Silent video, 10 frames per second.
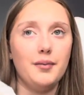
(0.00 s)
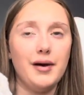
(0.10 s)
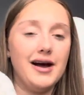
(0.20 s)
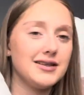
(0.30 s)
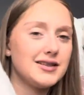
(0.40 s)

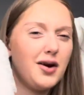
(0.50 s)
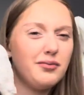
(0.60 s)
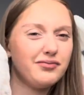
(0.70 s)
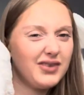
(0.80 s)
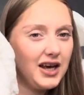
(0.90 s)
bears, so
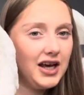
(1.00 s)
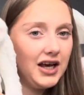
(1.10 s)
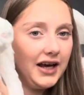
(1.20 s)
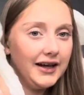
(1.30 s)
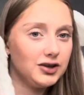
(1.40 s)

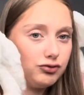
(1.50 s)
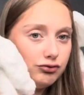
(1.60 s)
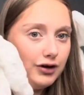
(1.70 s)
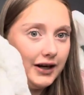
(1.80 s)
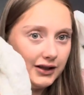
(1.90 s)
it's
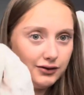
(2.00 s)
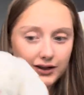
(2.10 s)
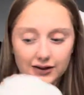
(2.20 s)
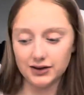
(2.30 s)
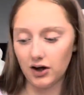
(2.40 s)
really,
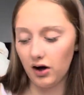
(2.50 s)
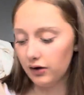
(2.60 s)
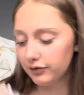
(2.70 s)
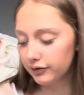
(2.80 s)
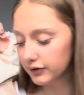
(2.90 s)
really
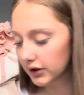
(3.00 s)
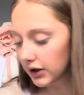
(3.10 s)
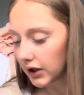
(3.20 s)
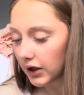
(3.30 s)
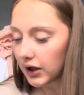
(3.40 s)
soft.
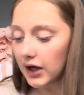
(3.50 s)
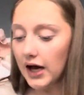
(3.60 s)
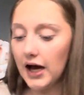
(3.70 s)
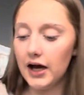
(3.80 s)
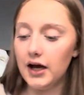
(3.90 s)

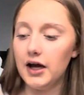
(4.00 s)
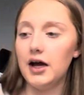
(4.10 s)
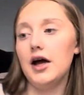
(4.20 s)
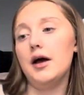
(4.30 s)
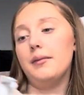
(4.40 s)

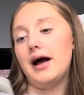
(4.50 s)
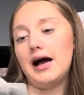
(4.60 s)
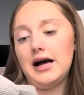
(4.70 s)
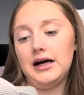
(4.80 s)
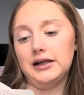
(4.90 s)

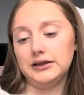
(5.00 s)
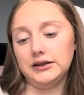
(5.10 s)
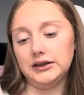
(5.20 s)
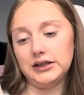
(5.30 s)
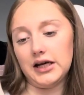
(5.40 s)

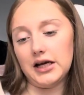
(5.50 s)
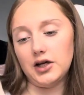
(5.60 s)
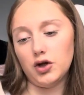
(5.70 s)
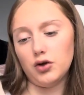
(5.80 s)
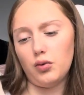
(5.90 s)
And
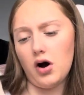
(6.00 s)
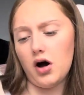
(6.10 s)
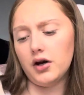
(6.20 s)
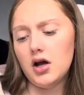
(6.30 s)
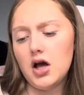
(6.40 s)
another
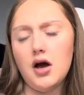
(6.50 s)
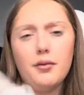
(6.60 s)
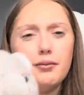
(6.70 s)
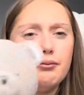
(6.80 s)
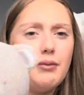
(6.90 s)
one,
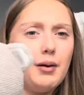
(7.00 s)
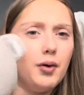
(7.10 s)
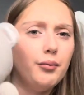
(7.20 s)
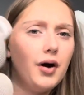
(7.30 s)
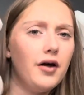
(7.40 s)
my
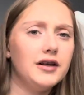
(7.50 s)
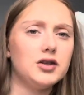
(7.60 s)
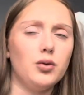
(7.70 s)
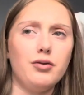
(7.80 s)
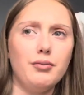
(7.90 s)
mum bought this
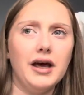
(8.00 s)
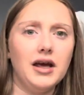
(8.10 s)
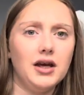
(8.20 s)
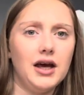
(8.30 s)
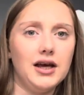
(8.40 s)
with
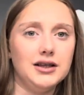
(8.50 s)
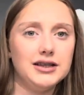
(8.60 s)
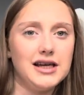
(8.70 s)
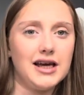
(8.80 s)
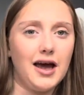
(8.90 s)
me in
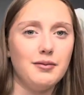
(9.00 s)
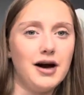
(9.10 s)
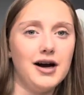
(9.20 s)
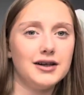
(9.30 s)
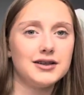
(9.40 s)
TK
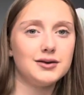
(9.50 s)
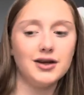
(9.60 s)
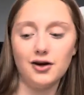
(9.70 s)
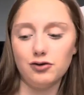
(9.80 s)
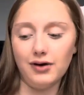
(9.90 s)
Maxx with a
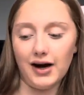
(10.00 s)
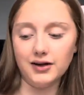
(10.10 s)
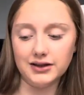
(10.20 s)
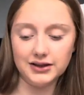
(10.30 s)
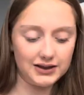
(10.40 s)
little rattle
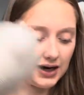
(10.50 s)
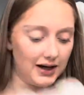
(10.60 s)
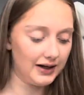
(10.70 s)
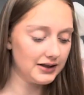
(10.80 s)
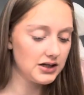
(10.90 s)

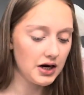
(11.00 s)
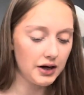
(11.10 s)
inside.